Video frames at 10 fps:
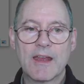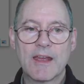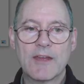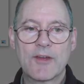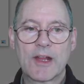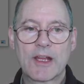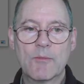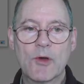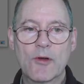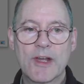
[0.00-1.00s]
If you click the
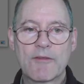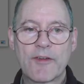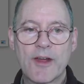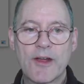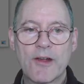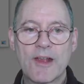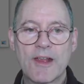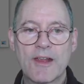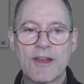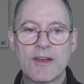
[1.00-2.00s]
more info,
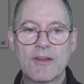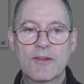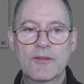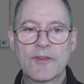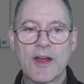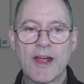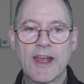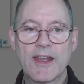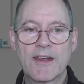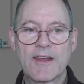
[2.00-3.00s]
you'll
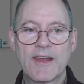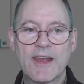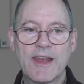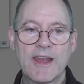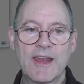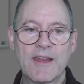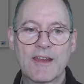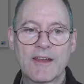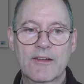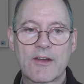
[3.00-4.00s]
find
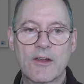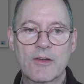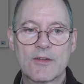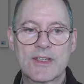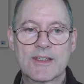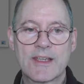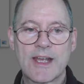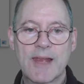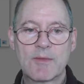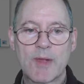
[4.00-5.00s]
that Kahoots is the
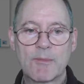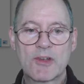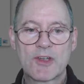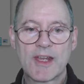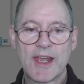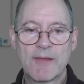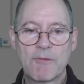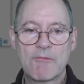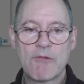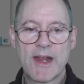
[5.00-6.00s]
named publisher
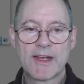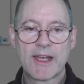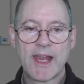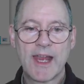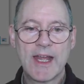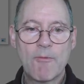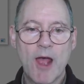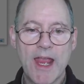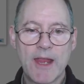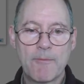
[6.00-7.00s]
and we run it
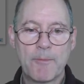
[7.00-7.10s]
anyway.